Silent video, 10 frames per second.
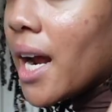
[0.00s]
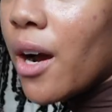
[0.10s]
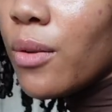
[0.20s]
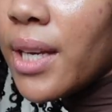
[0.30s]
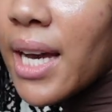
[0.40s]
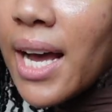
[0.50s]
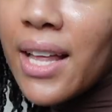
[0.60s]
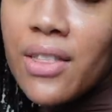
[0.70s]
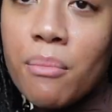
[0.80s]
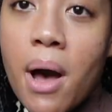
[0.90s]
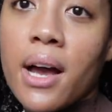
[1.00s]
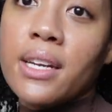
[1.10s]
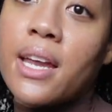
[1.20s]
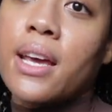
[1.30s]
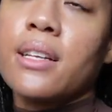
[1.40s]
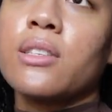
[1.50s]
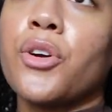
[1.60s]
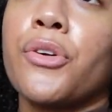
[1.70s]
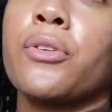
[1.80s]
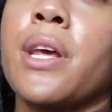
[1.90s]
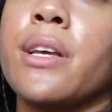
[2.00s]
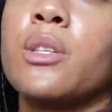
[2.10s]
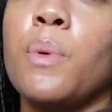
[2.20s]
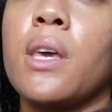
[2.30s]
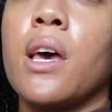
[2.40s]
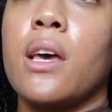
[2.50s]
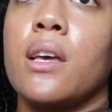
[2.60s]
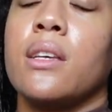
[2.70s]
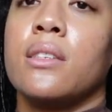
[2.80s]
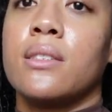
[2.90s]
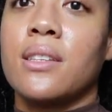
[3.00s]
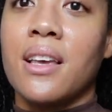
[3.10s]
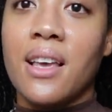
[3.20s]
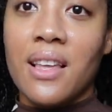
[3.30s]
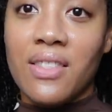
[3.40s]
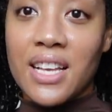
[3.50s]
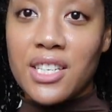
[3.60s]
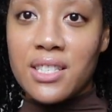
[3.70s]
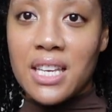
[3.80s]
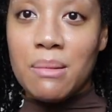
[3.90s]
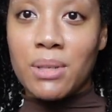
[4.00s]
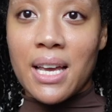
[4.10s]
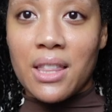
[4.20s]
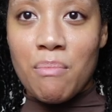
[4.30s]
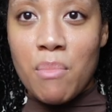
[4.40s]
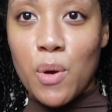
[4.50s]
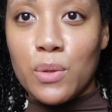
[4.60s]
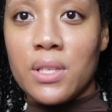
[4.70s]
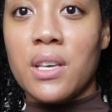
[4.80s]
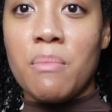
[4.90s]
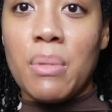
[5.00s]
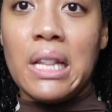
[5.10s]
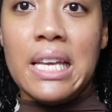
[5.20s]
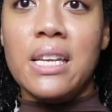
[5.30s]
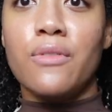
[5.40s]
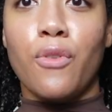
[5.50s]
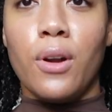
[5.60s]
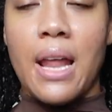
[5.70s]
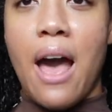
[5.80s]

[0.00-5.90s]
I only got the mock neck turtlenecks because they just seemed like the most complete for an